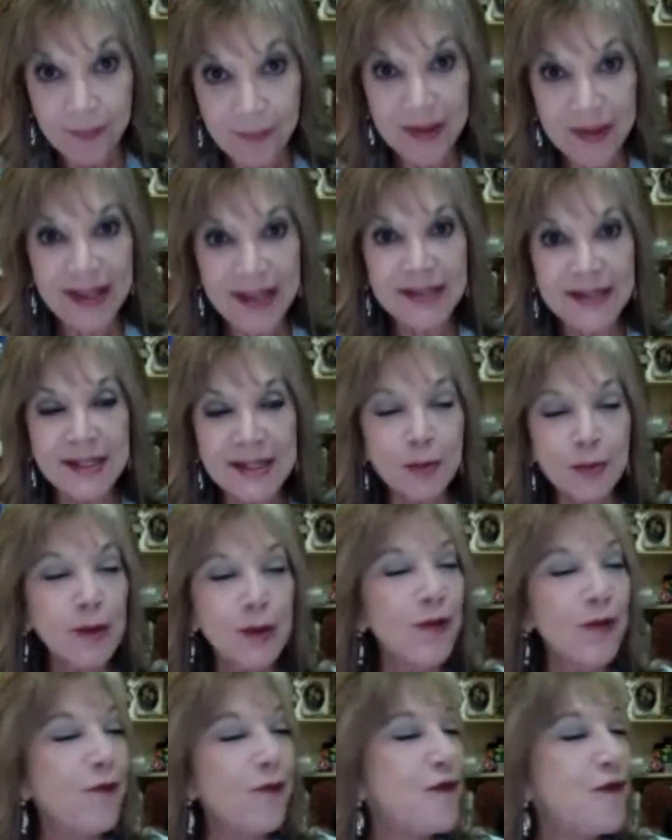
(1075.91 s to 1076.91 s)
Is this what it
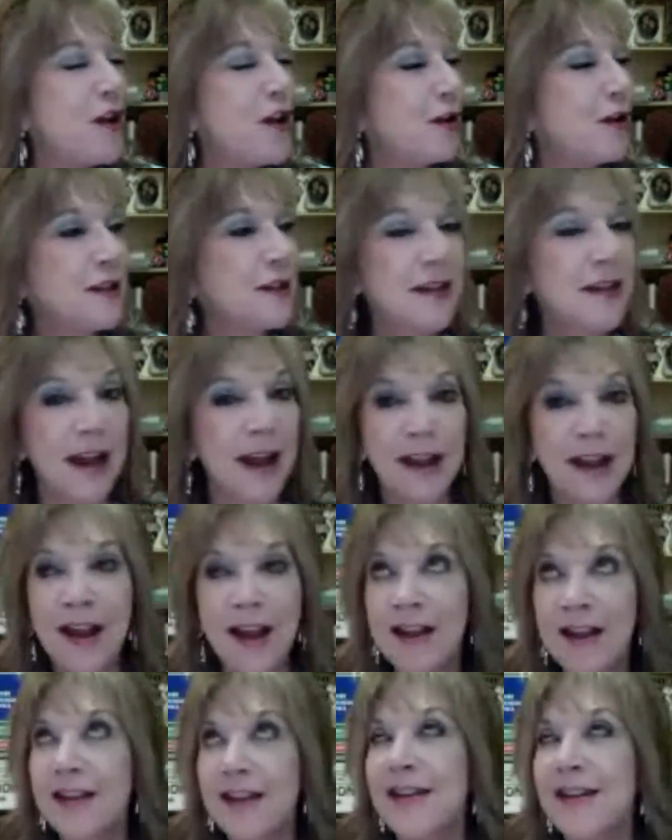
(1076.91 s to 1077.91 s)
feels like?
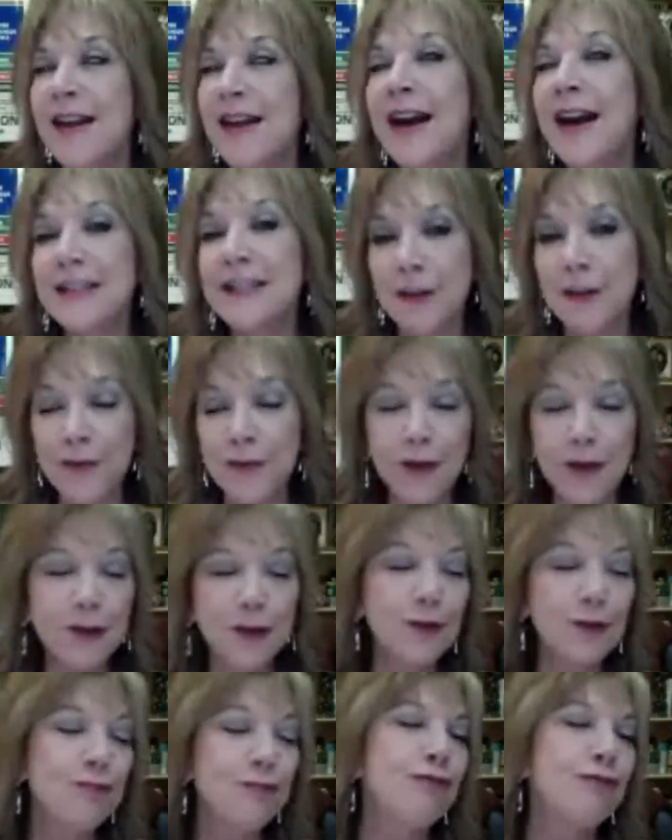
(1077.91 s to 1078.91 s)
Yes, it feels
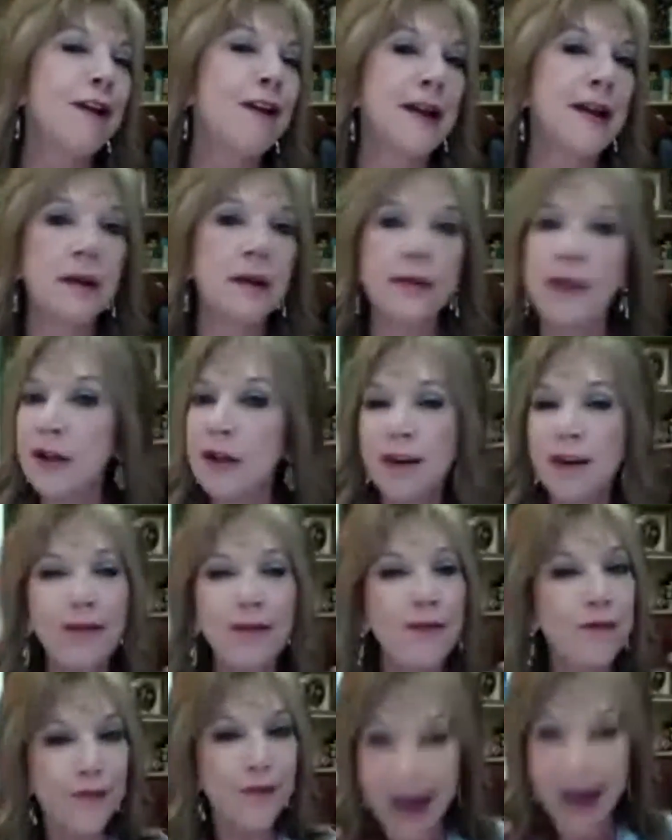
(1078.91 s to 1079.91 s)
great. Then you're
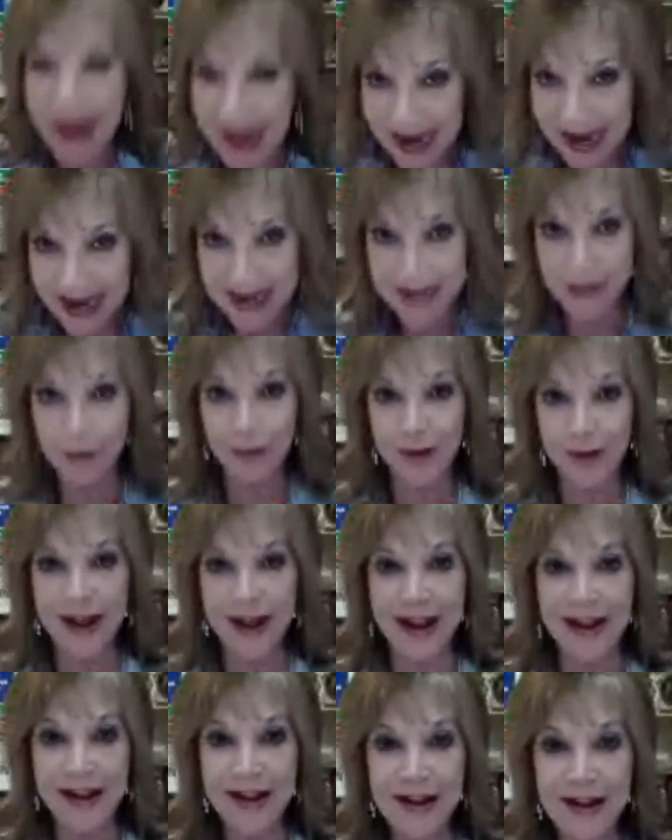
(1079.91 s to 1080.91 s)
fine,
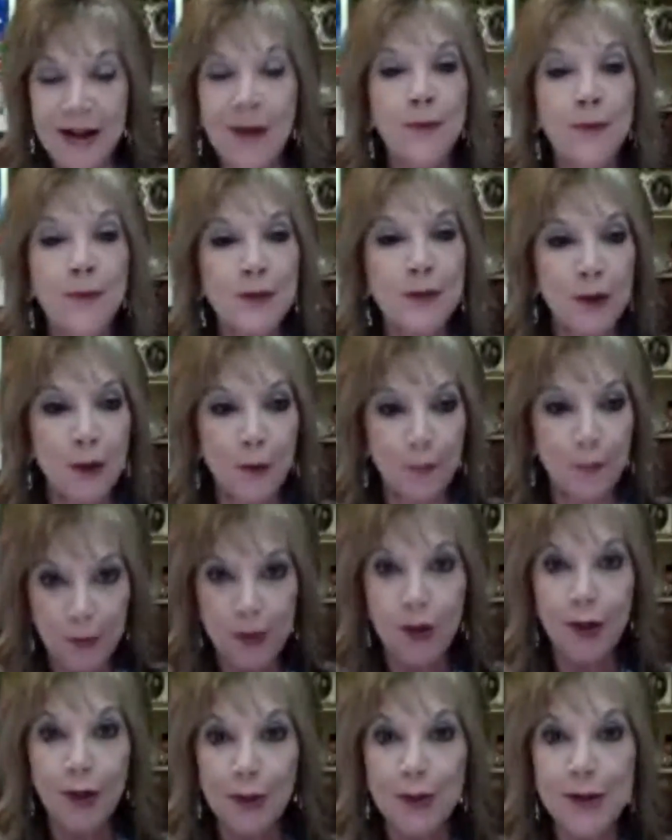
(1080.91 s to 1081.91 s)
okay? So you're
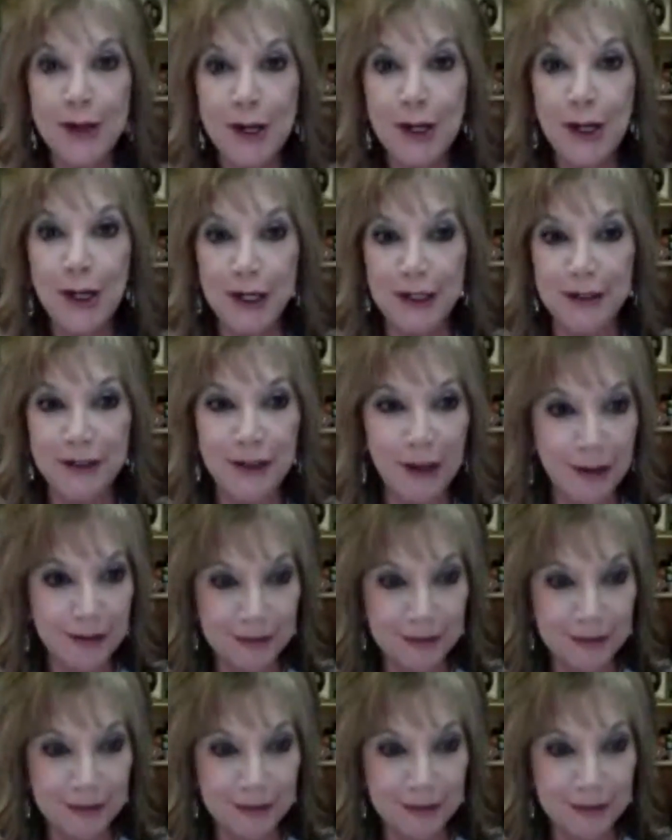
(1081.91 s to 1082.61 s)
doing good. Don't,